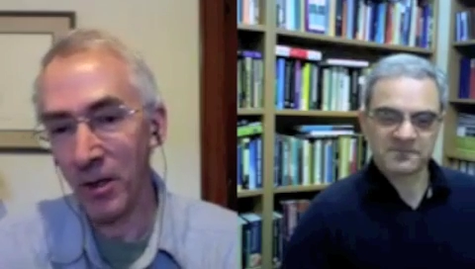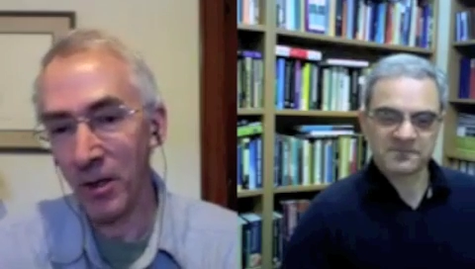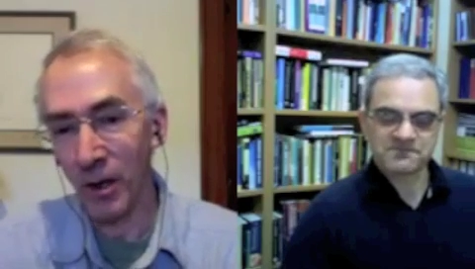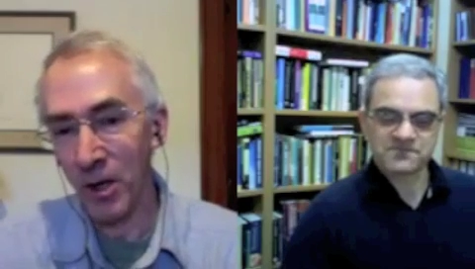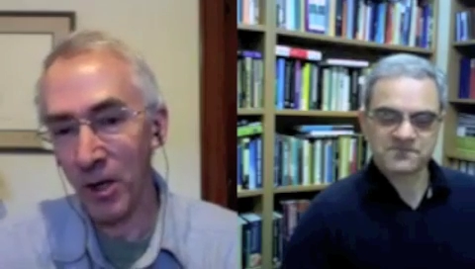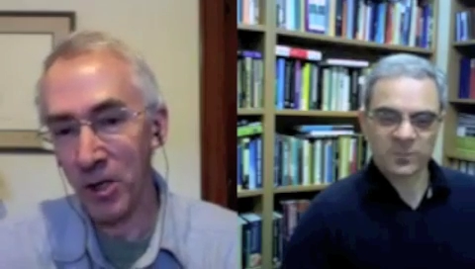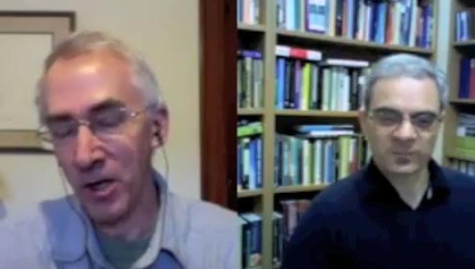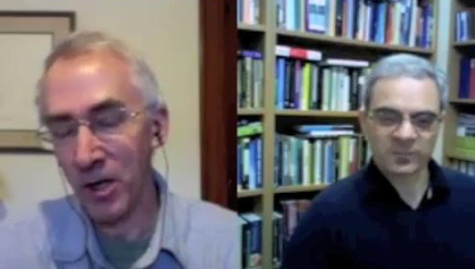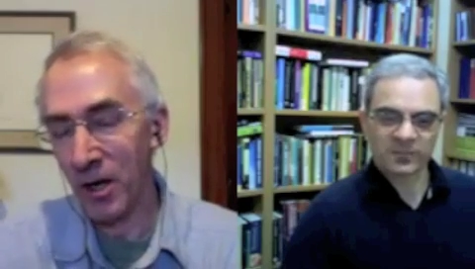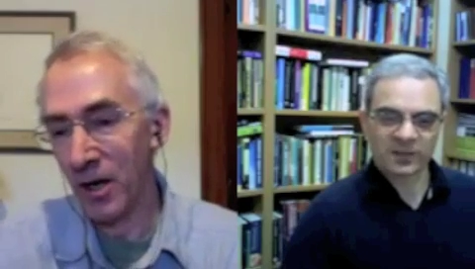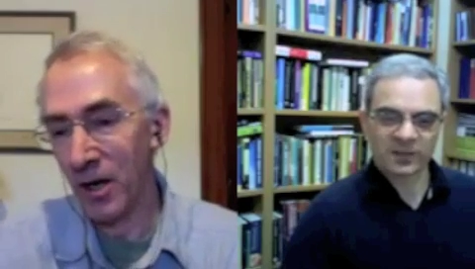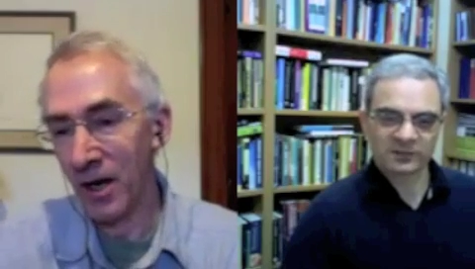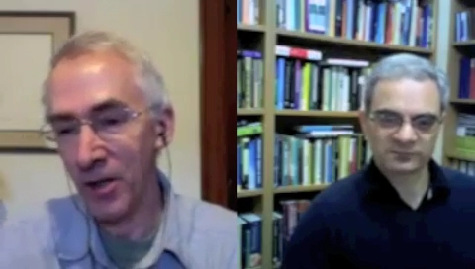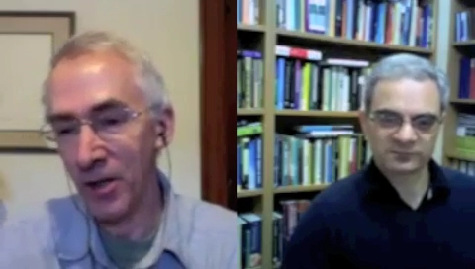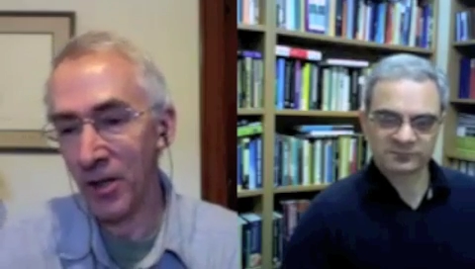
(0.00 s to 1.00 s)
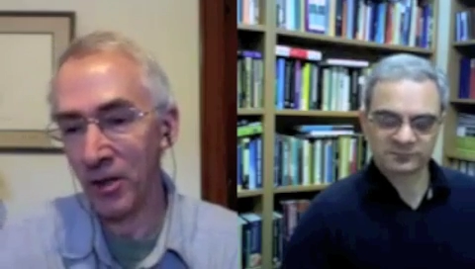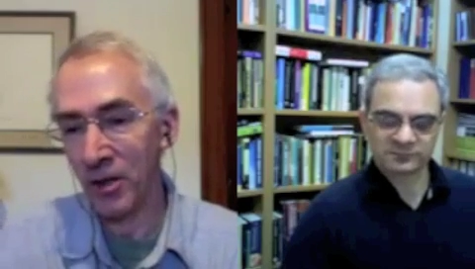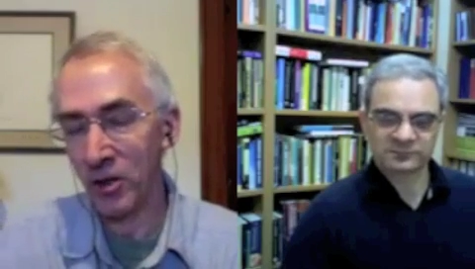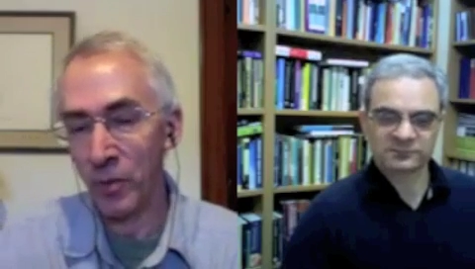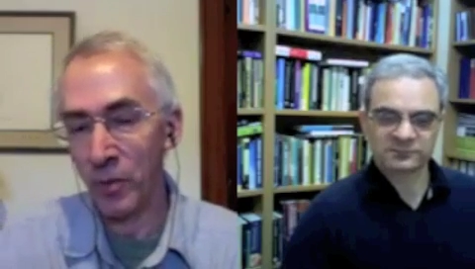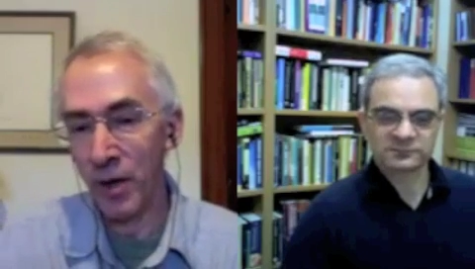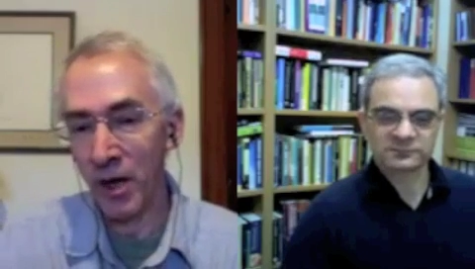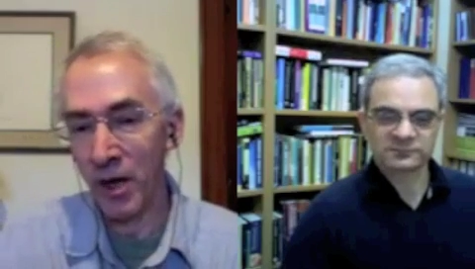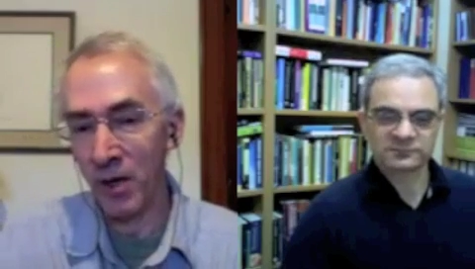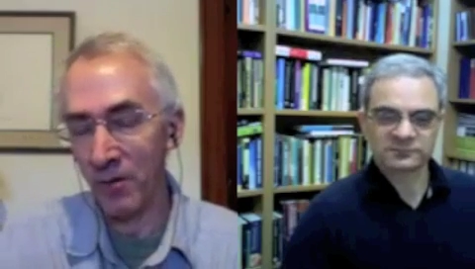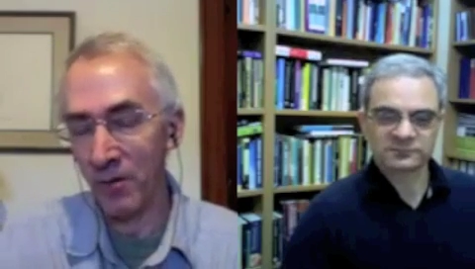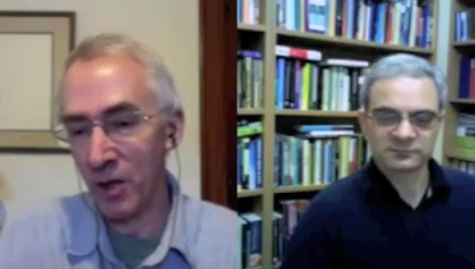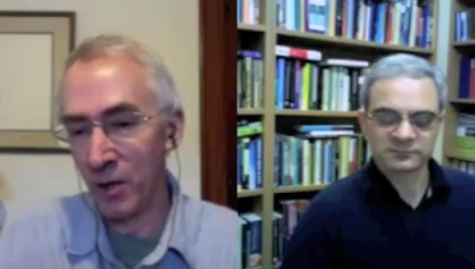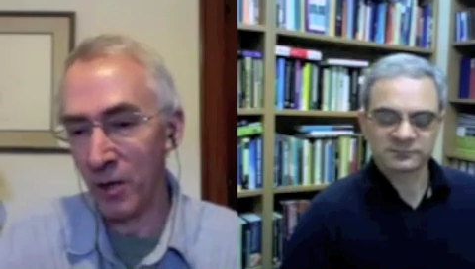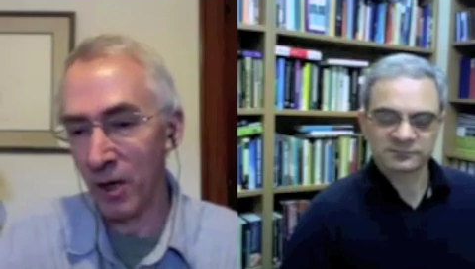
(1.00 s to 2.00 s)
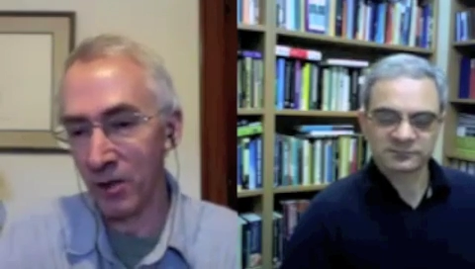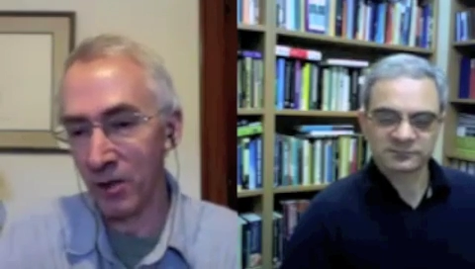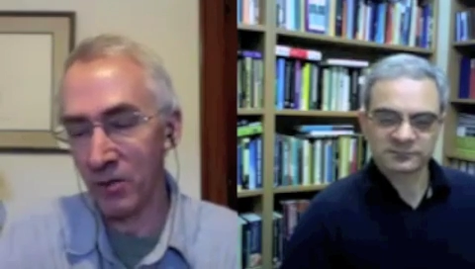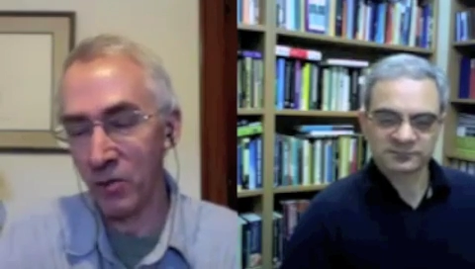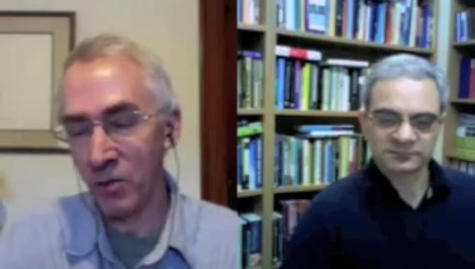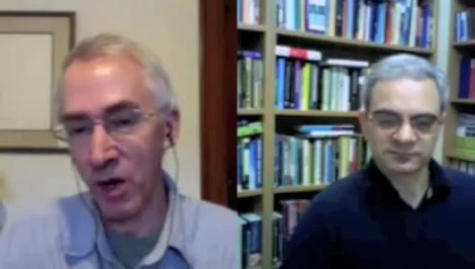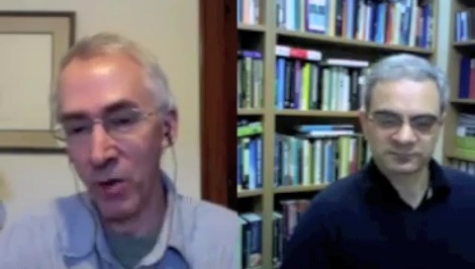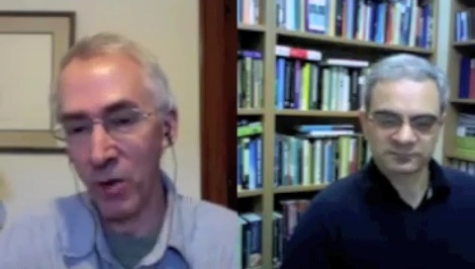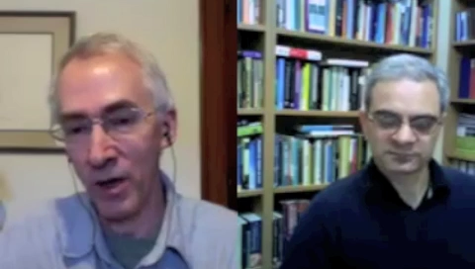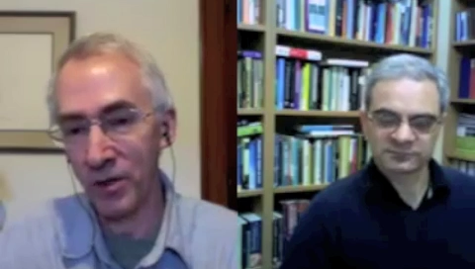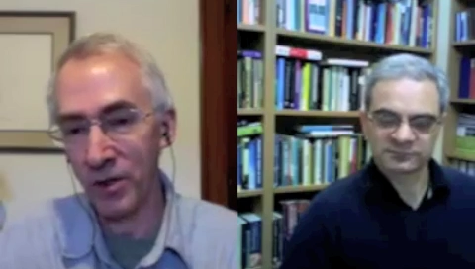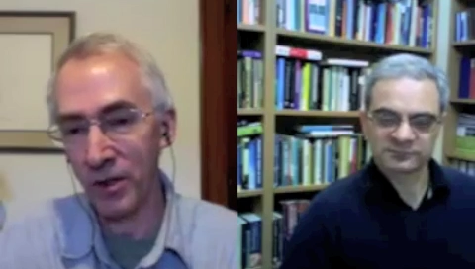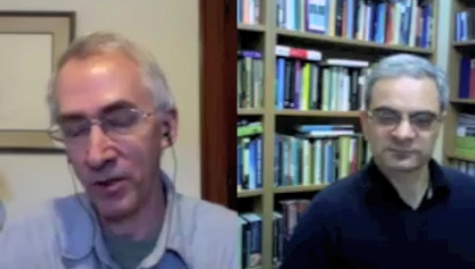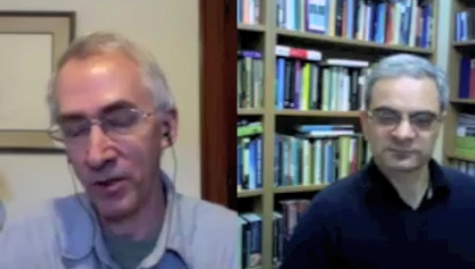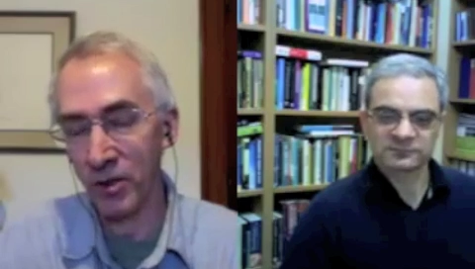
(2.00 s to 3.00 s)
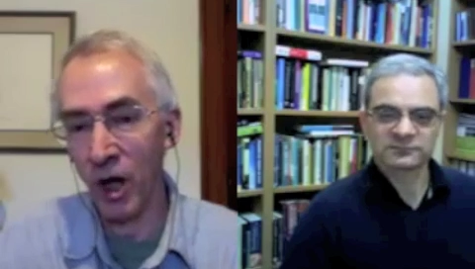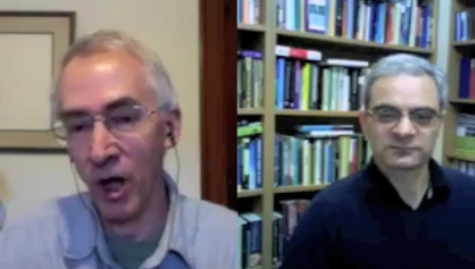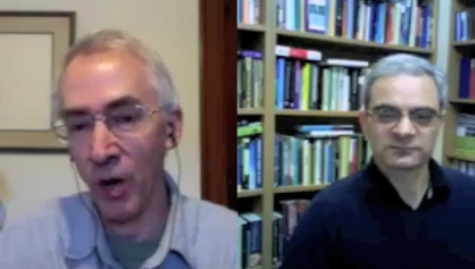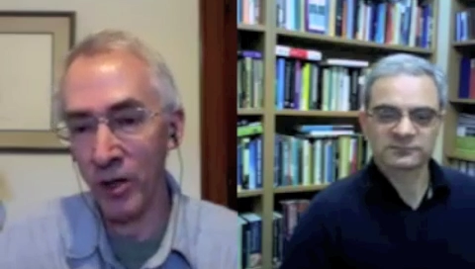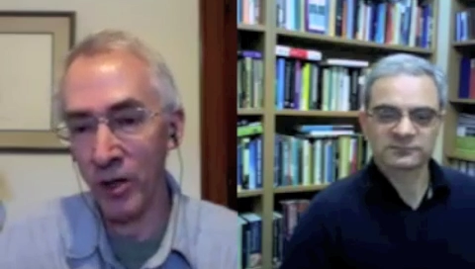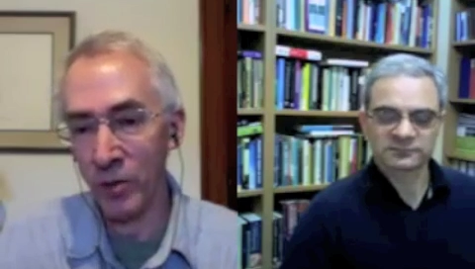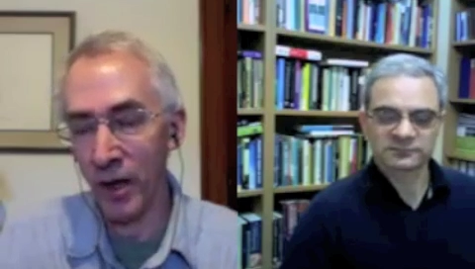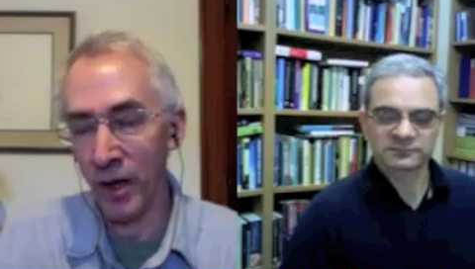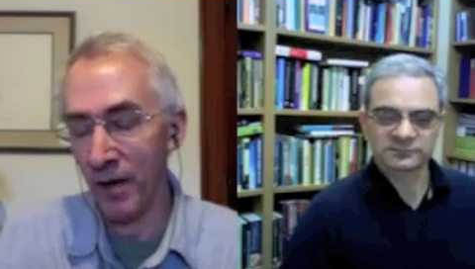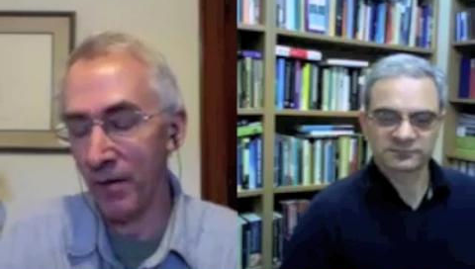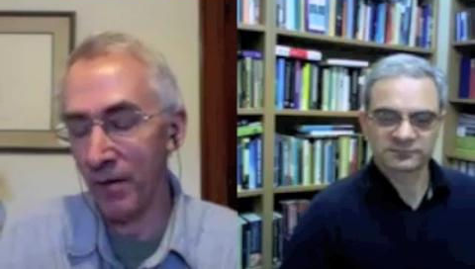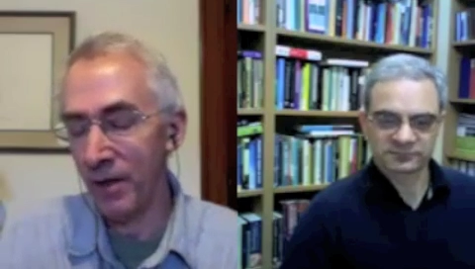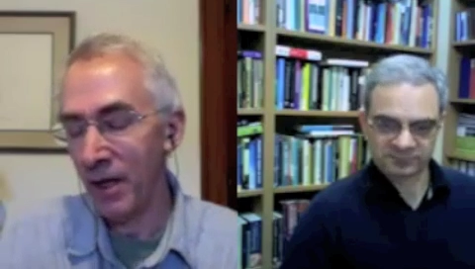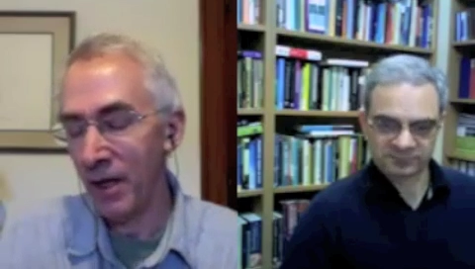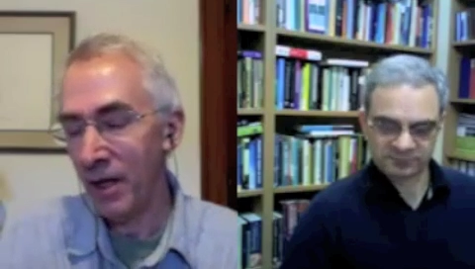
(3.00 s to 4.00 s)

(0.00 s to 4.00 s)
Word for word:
Speaker 1: literature. And I think the spirit of Tinbergen's four questions has always been